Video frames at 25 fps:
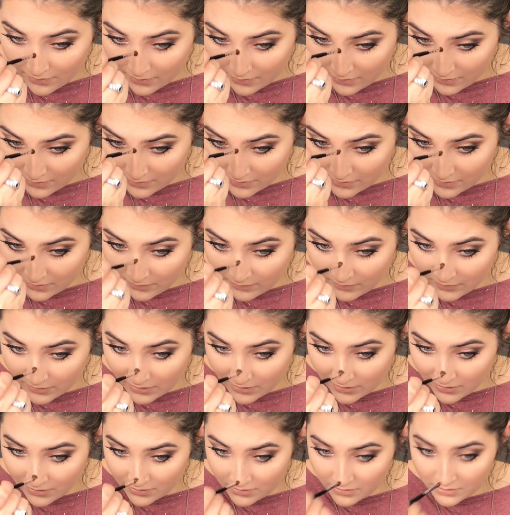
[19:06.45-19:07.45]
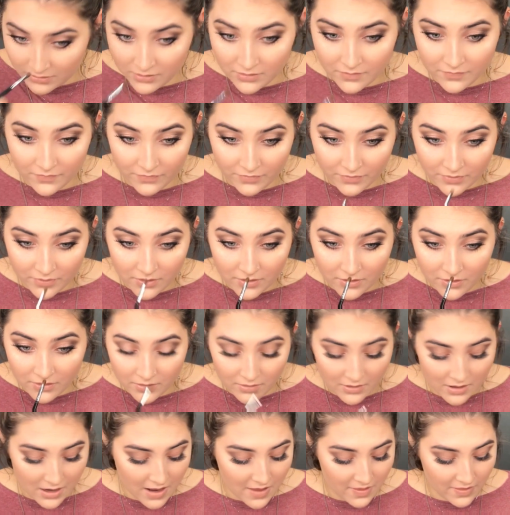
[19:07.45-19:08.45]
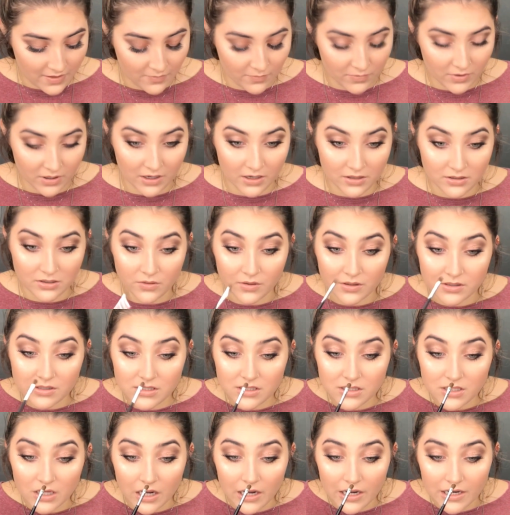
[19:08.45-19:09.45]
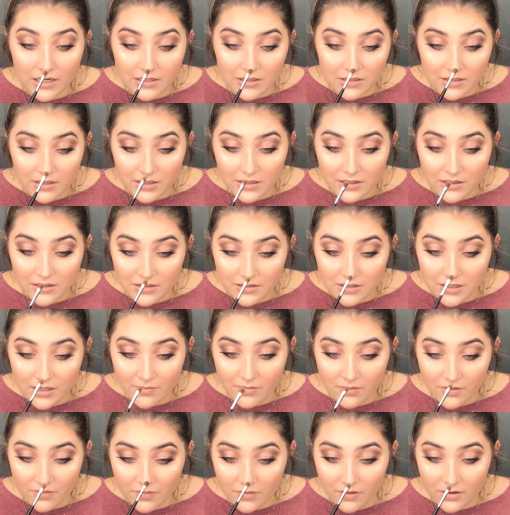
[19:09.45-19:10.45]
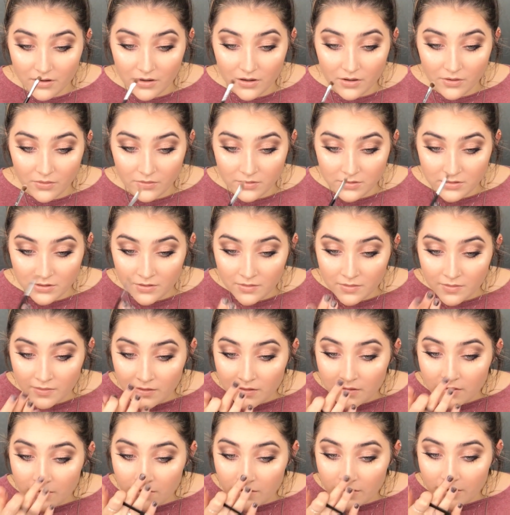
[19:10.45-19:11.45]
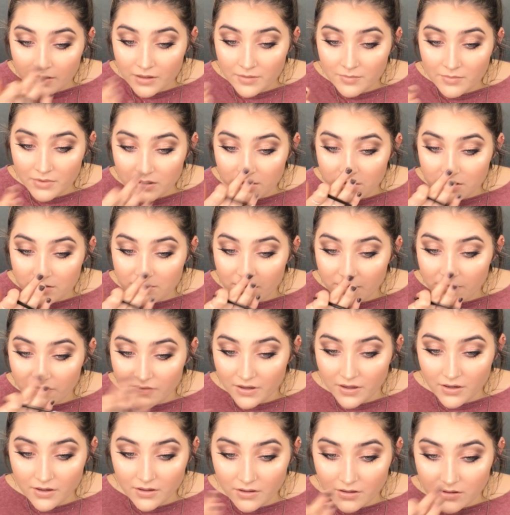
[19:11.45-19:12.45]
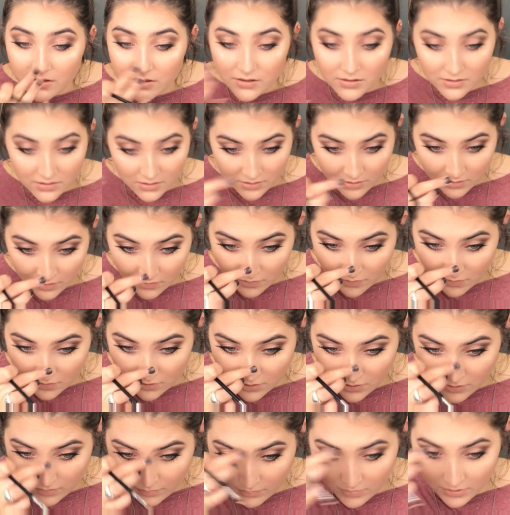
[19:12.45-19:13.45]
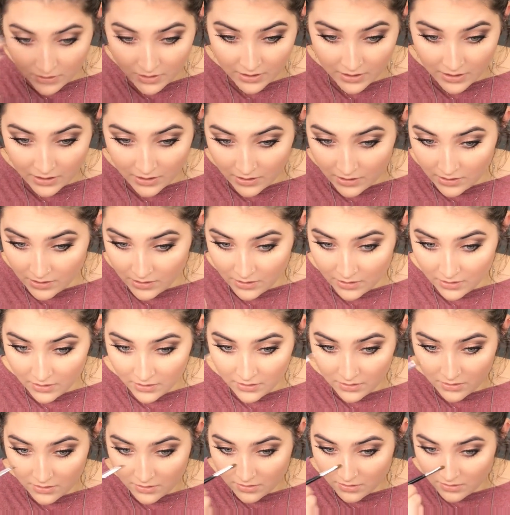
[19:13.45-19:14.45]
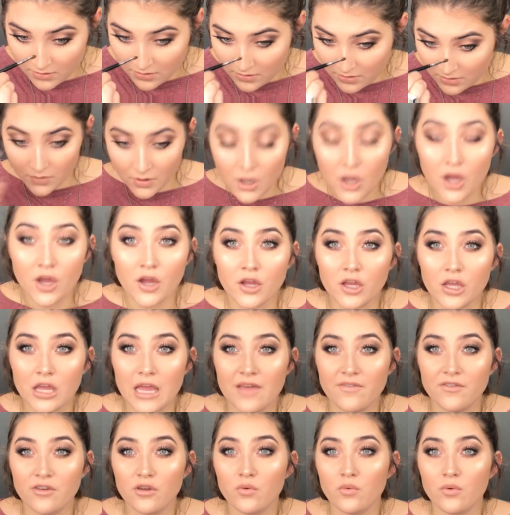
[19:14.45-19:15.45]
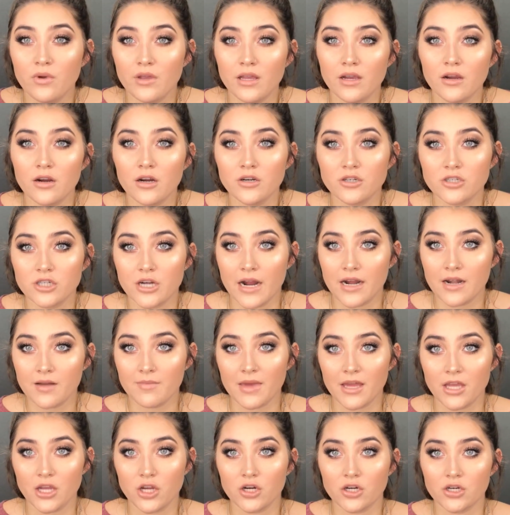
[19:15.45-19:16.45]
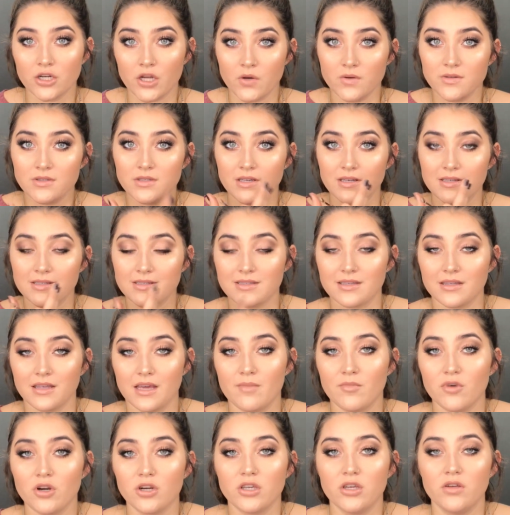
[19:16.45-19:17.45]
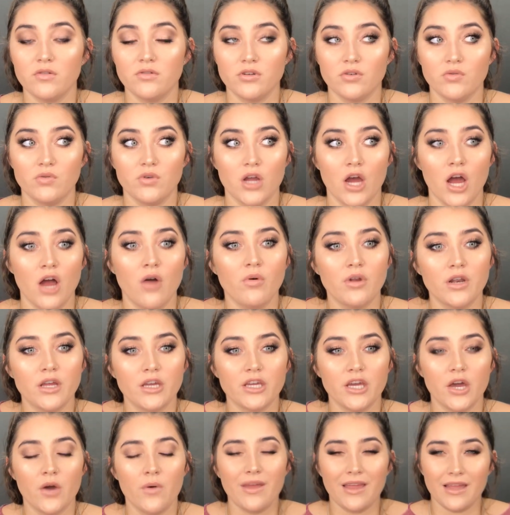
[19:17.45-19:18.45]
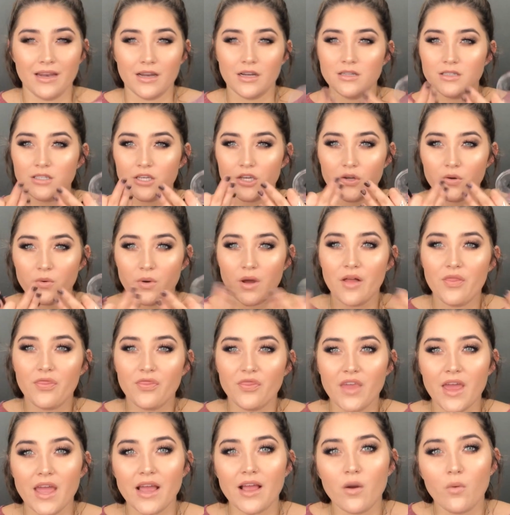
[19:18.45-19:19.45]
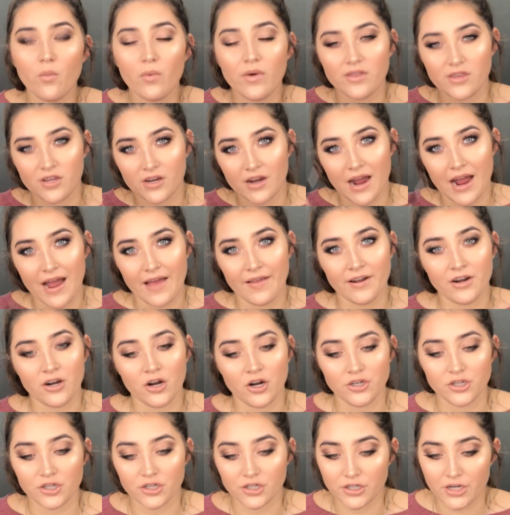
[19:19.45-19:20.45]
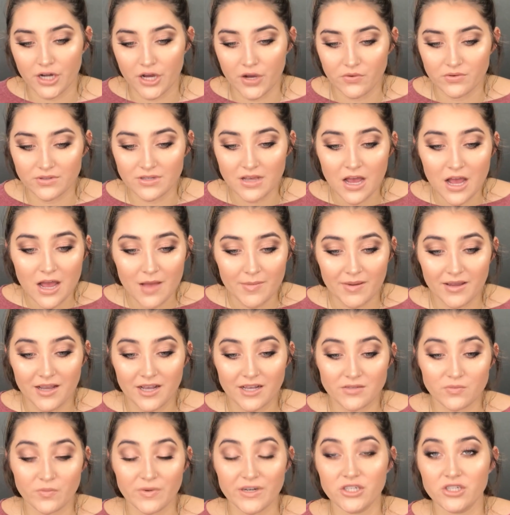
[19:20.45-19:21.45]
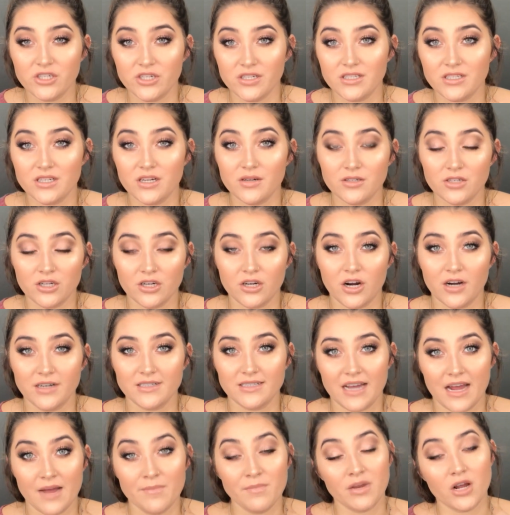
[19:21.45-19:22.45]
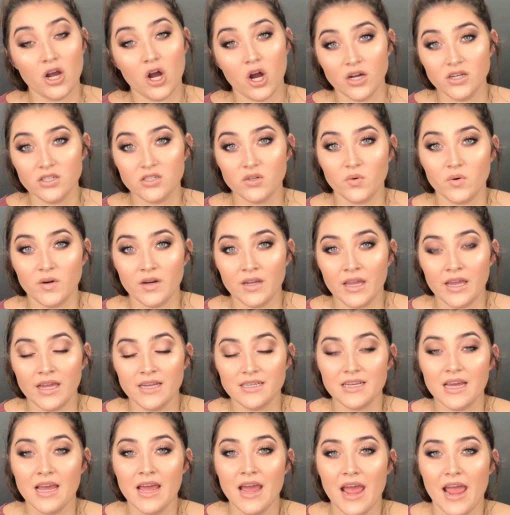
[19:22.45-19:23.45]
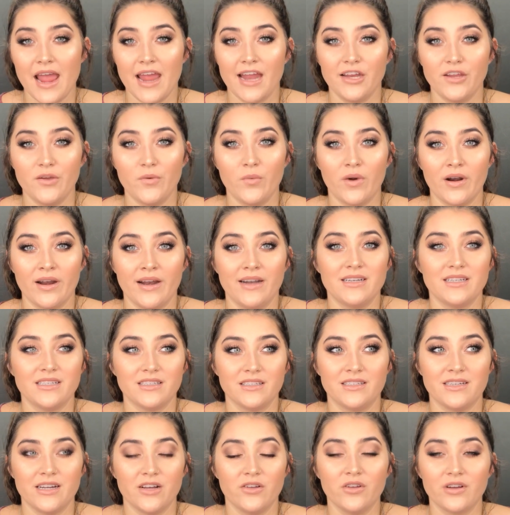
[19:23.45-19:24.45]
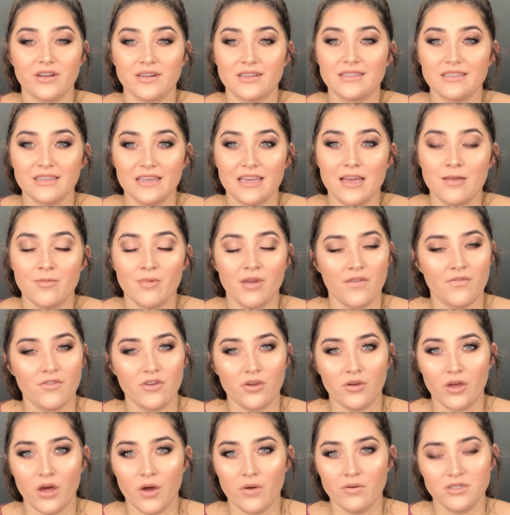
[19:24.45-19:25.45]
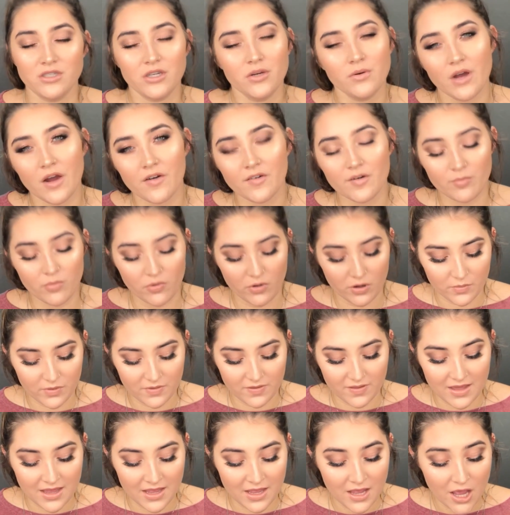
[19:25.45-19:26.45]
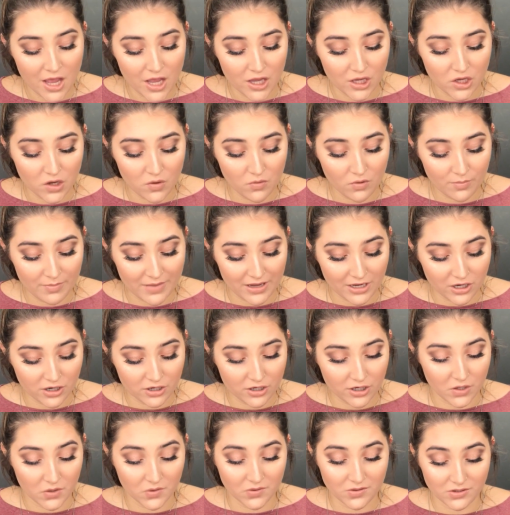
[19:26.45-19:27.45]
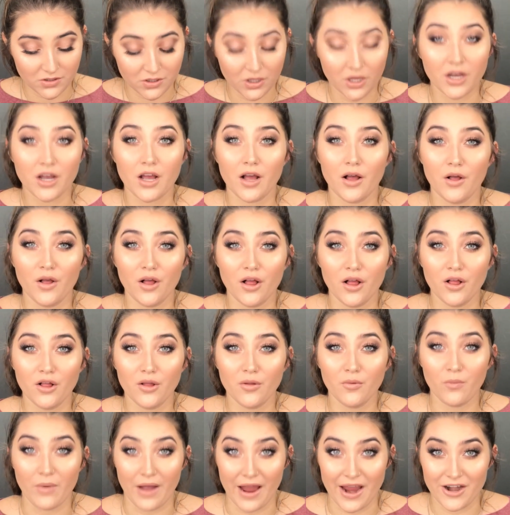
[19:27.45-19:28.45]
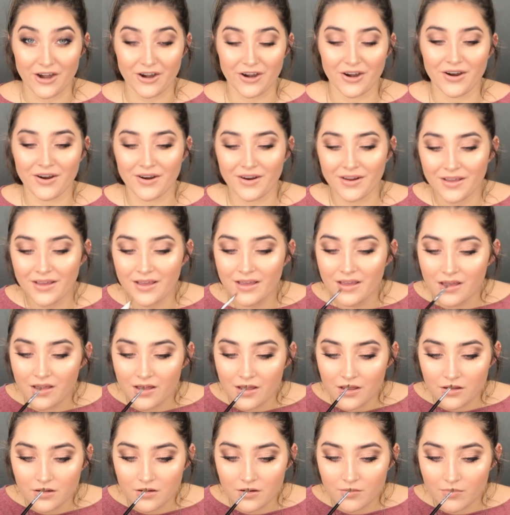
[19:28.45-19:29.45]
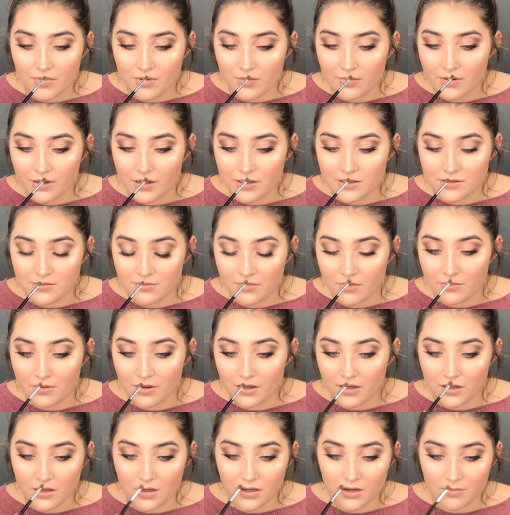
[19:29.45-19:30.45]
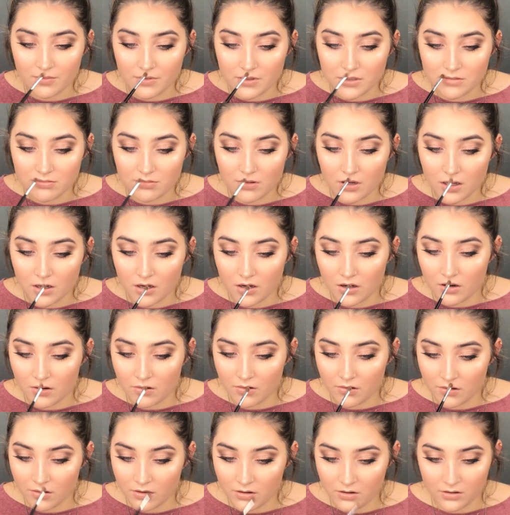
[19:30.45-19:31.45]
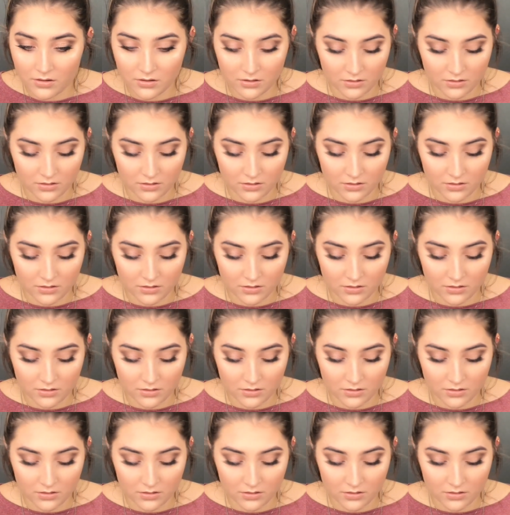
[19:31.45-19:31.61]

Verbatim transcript: Not too much. And then we're going to do a dot at the tip of our nose. And I'm going to use my finger just to bring that in. If you really are trying to make your nose look slimmer, you do not want to go in too thick with your highlighter on your nose, because we just took our time contouring it, and you want it to still look slim. If you go too overboard with it, you will make your nose look wider. I'm going to apply some on my Cupid's bow.